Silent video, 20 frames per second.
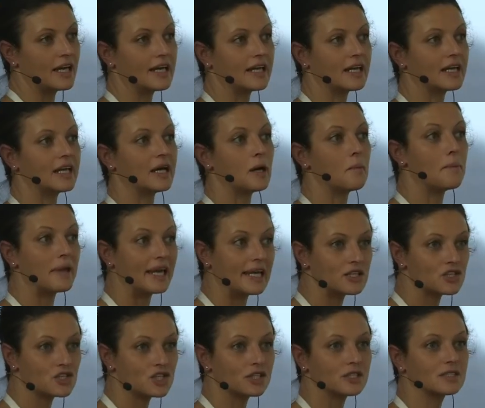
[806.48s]
in
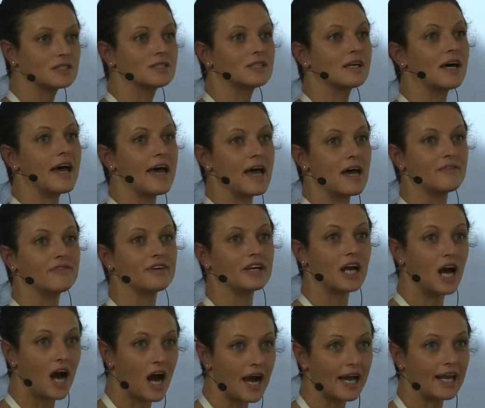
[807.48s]
patients uh,
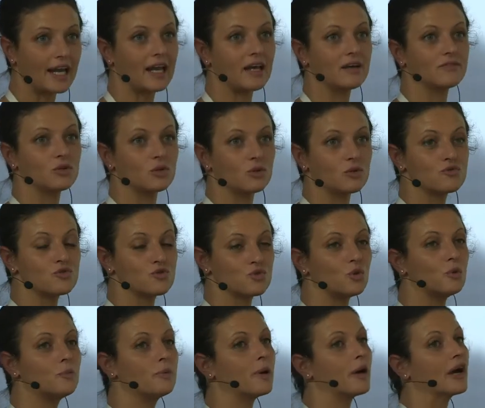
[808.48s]
having high level of
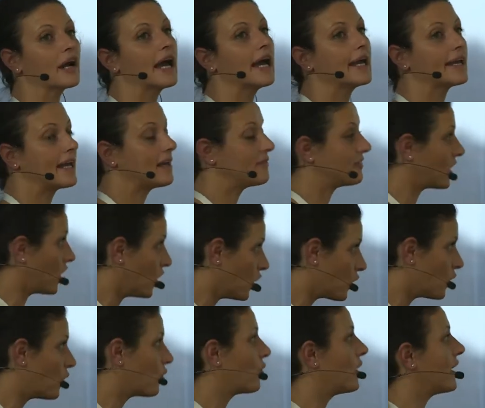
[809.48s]
suPAR and having
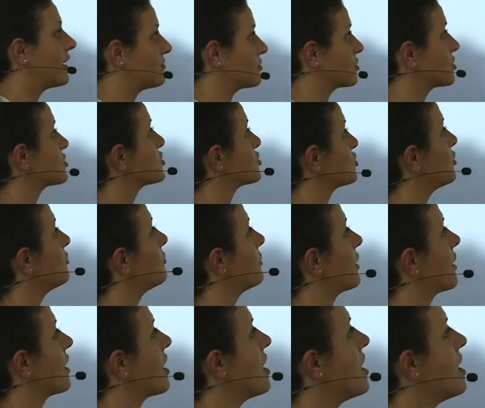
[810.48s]
low level of
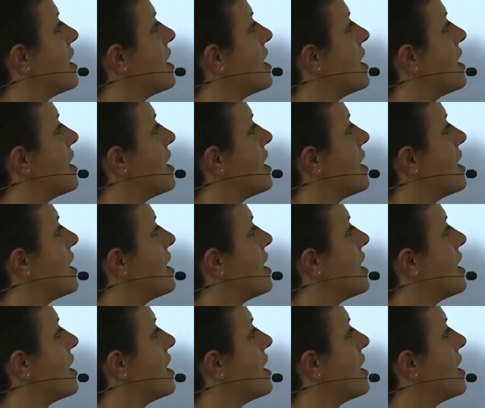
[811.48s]
suPAR.